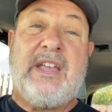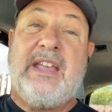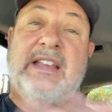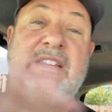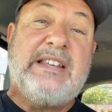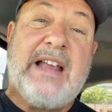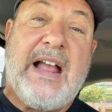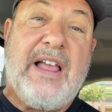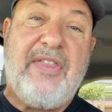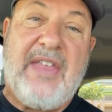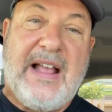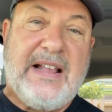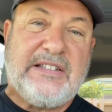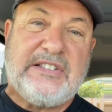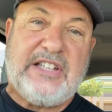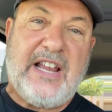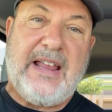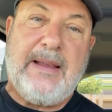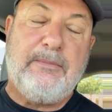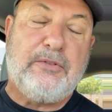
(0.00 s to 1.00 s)
He's had
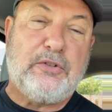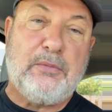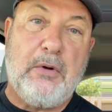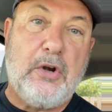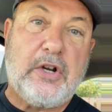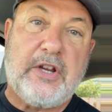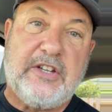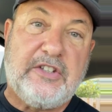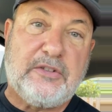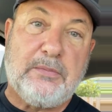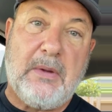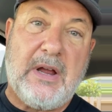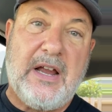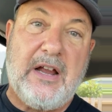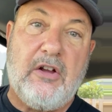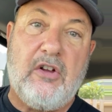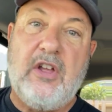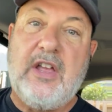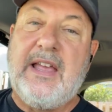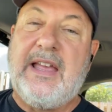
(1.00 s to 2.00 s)
that same smirky
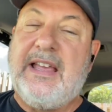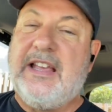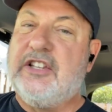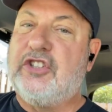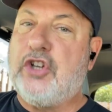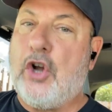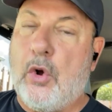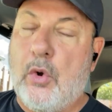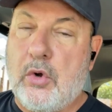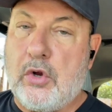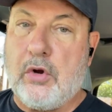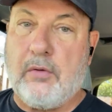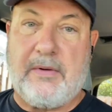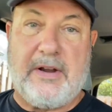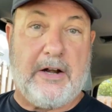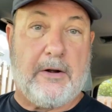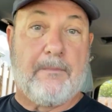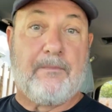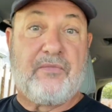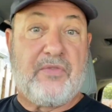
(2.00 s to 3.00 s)
smile his whole
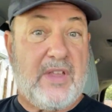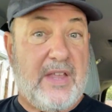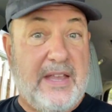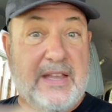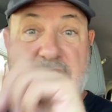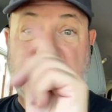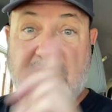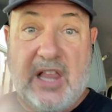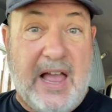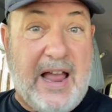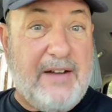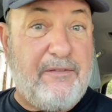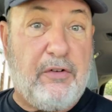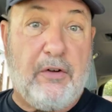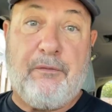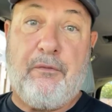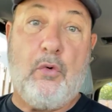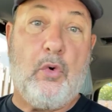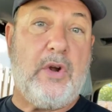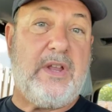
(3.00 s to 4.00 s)
career. He's lied
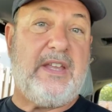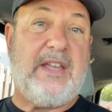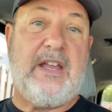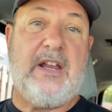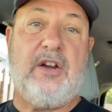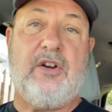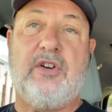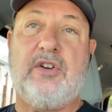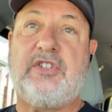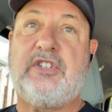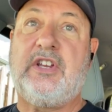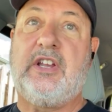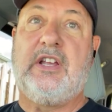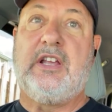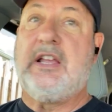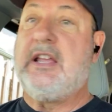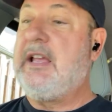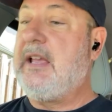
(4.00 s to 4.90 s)
for 40 years.